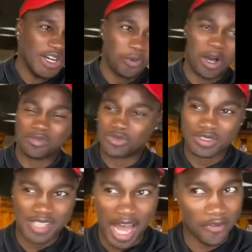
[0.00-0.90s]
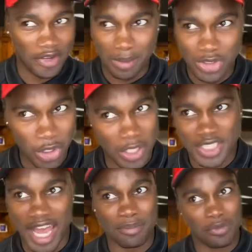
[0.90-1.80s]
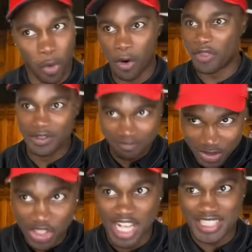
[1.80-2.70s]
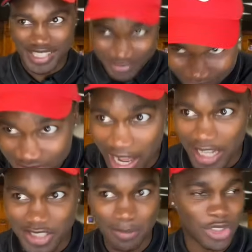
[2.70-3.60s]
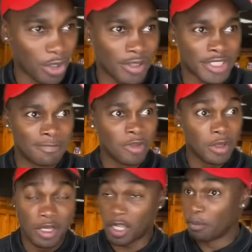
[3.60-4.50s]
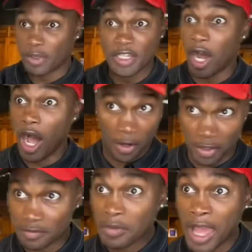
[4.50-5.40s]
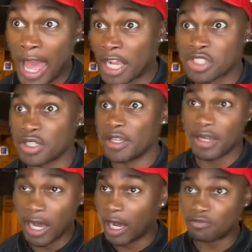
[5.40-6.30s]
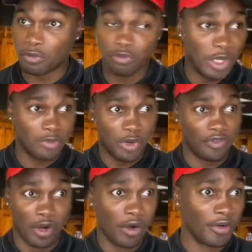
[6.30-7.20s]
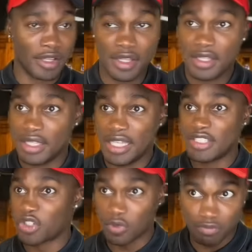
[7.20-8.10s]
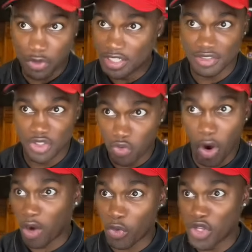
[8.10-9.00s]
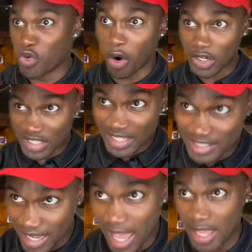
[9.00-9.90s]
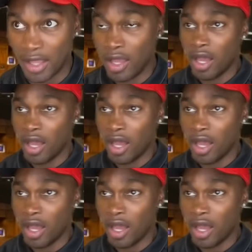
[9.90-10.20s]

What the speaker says: Well, Donovan, I'm sure it's got to be more than just nice. I'm sure it's a complete honor, actually, from what we've heard. He's the reason you are where you are today.